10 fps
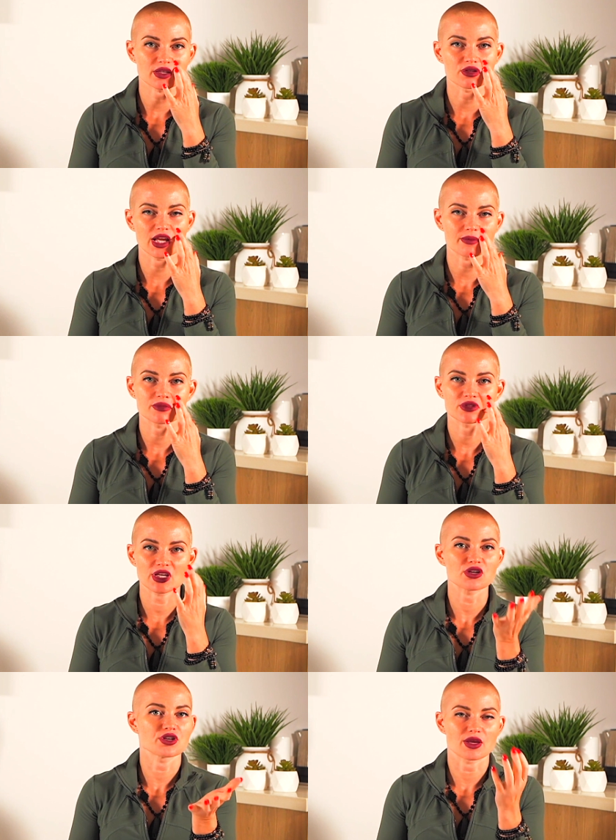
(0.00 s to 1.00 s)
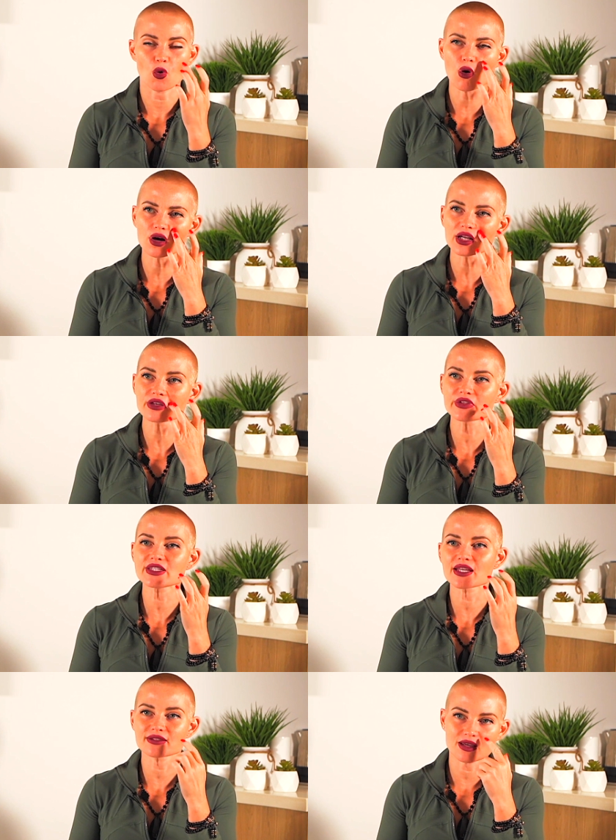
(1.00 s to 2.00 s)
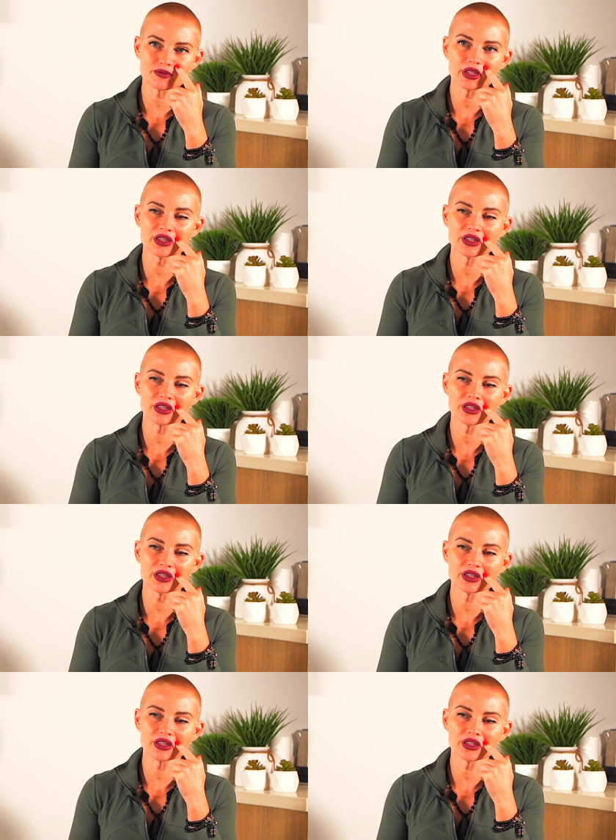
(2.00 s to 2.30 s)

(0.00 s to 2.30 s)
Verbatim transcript: Your name, say your name, or even say something